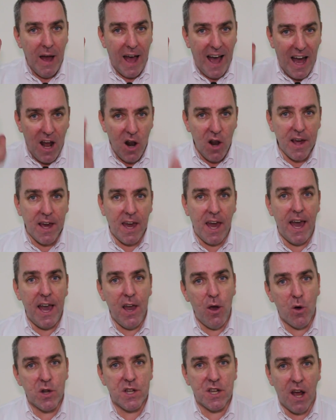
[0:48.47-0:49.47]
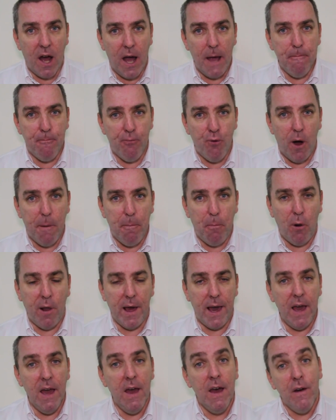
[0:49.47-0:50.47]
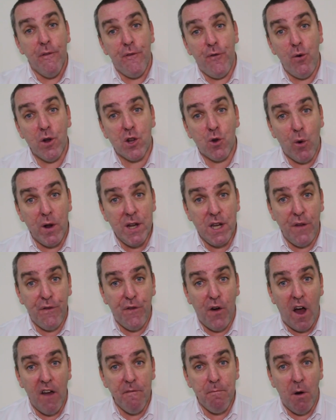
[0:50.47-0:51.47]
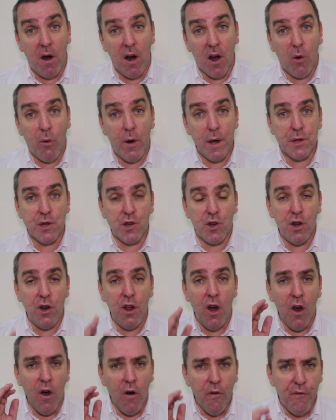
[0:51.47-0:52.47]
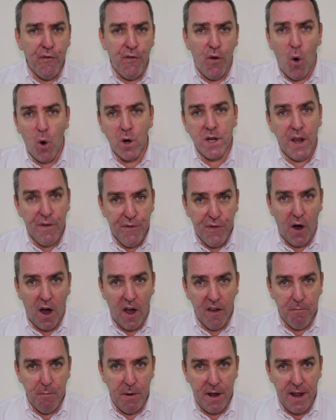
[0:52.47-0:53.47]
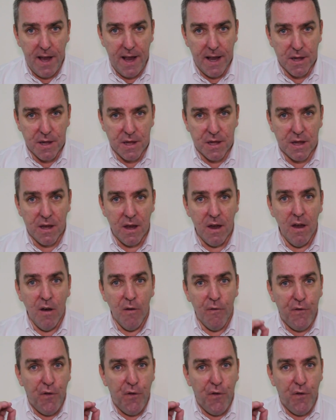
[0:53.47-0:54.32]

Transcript: Allocate your time properly. For a 25-mark question, 45 minutes.